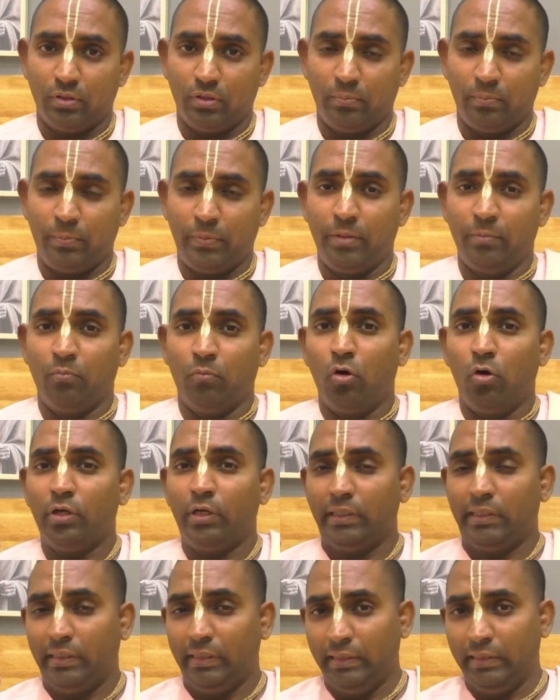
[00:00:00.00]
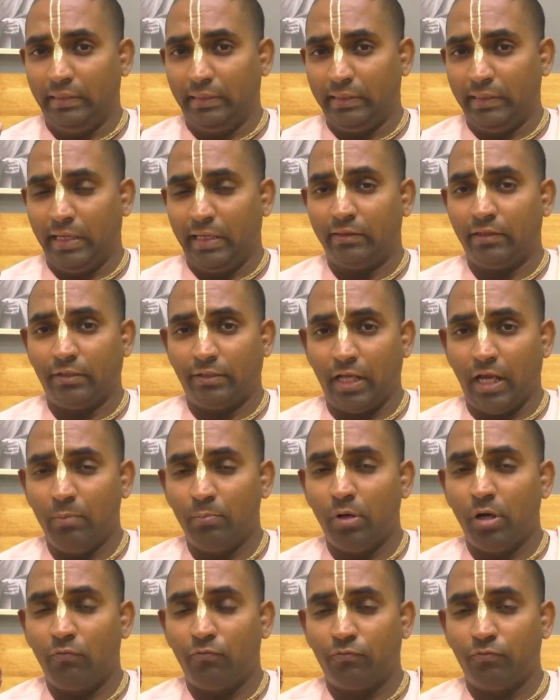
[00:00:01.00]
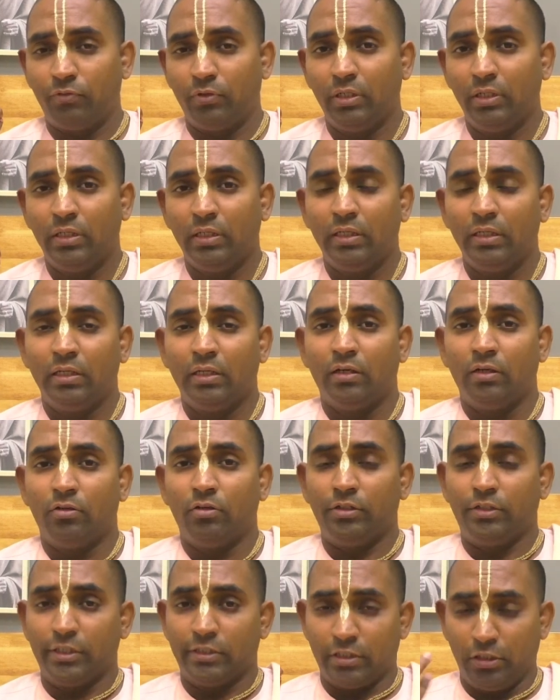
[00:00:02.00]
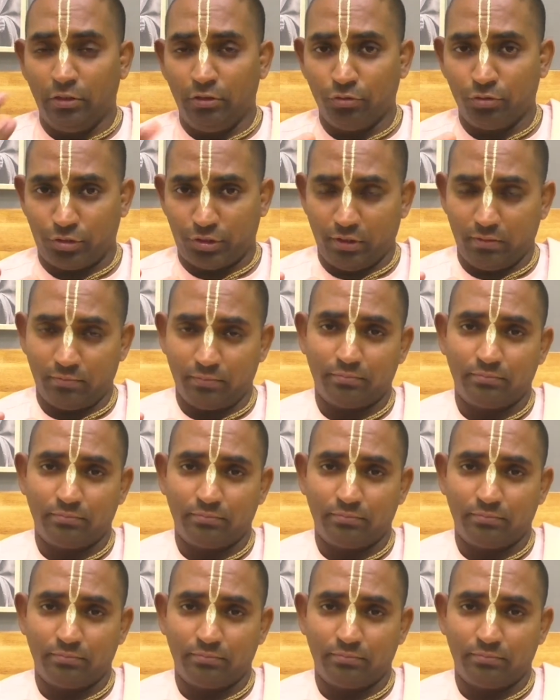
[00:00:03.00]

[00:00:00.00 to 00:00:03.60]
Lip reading: be more heat at the time of dissolution.